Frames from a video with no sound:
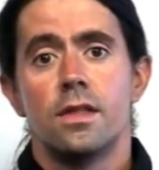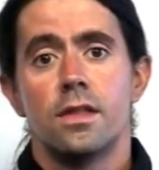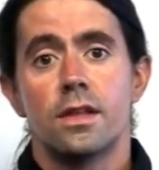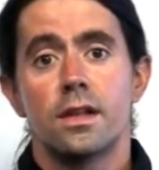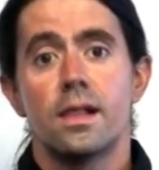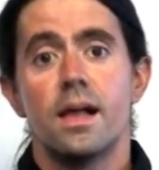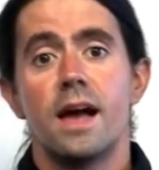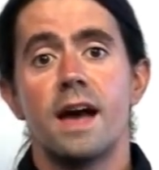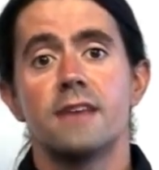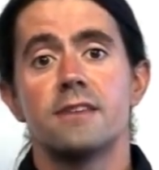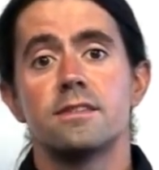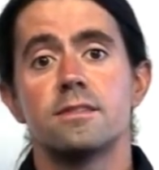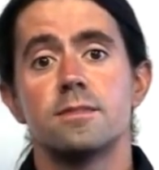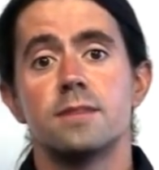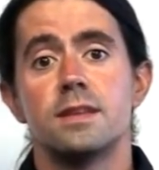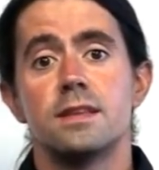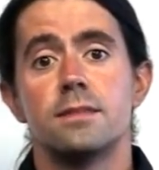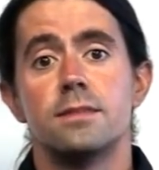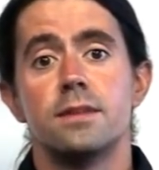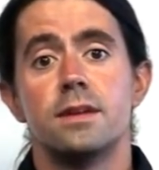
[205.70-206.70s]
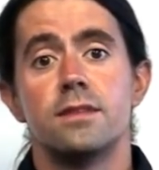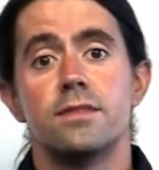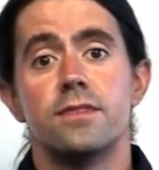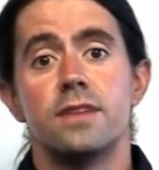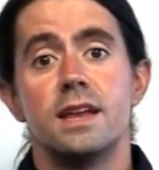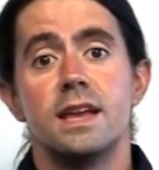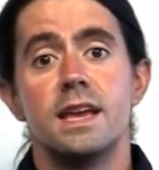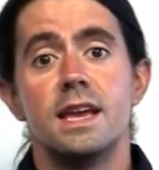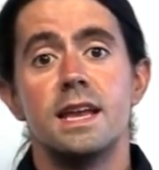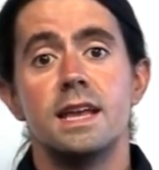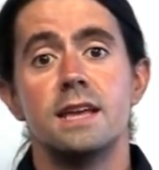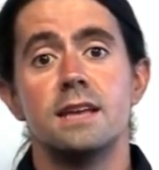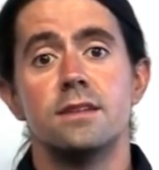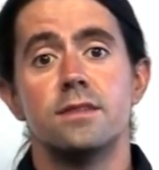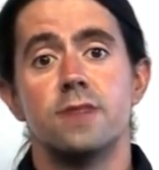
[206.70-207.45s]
The class is meant to benefit any